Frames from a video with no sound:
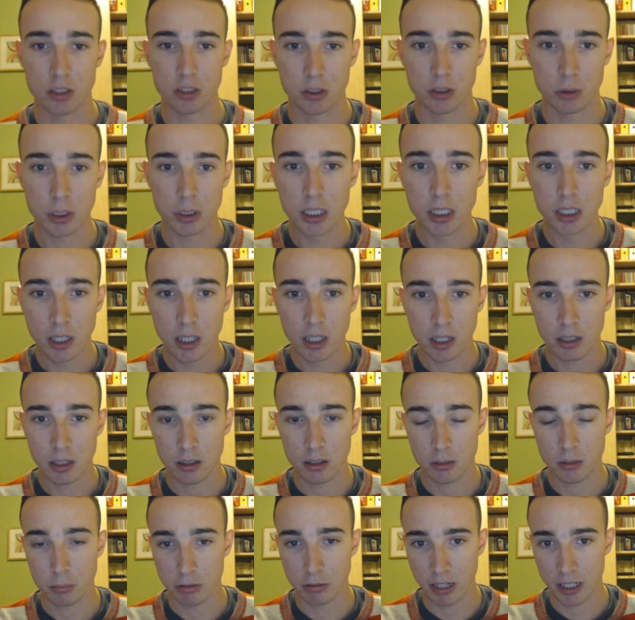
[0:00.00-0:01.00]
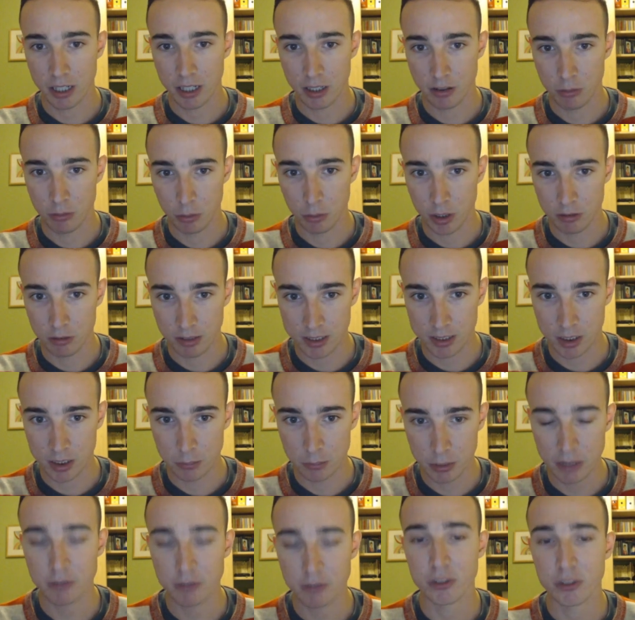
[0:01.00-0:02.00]
So black has utilized
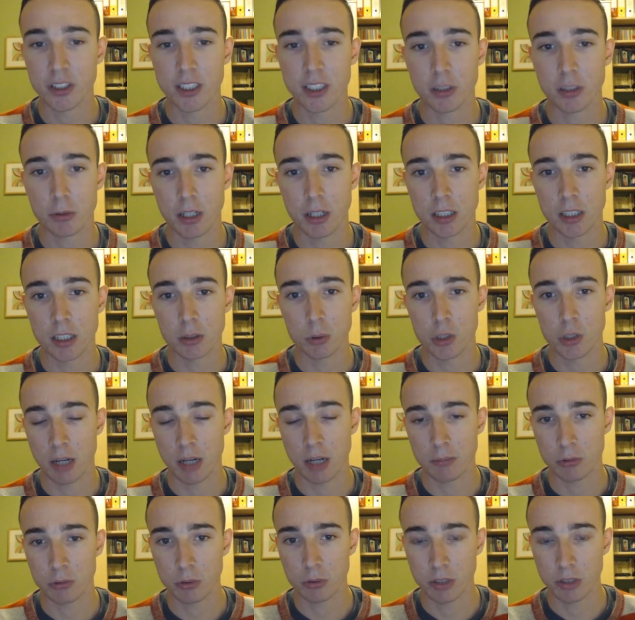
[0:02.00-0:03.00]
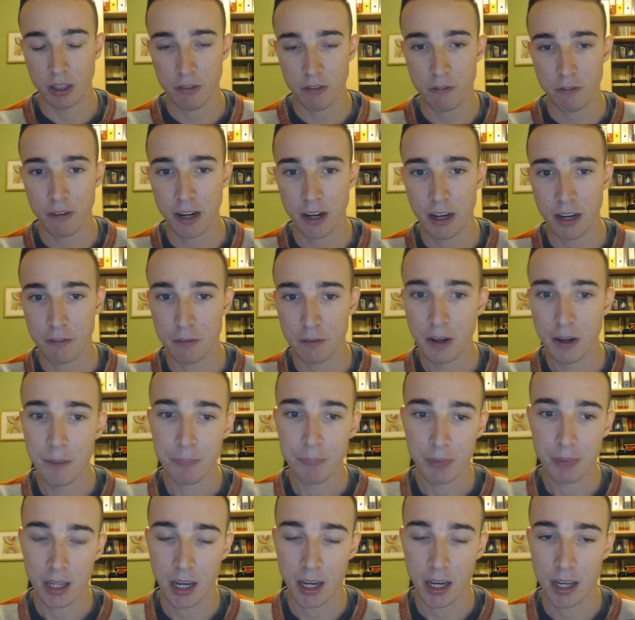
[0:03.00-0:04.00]
the b4 square to jump to d5,
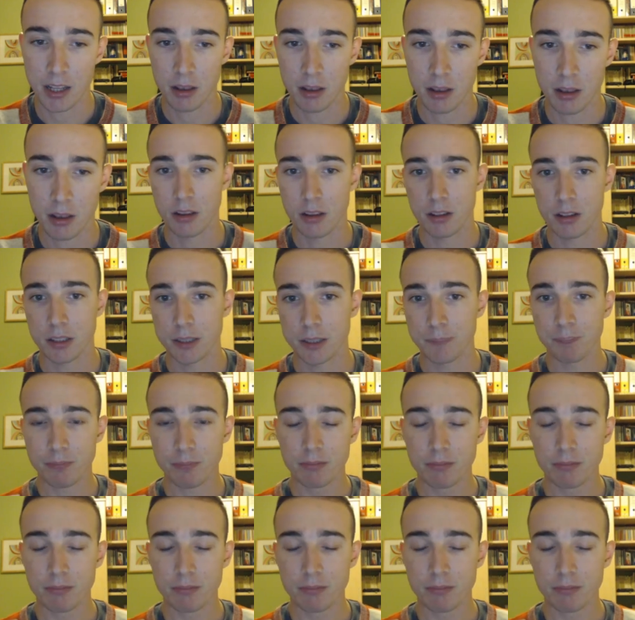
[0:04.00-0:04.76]
and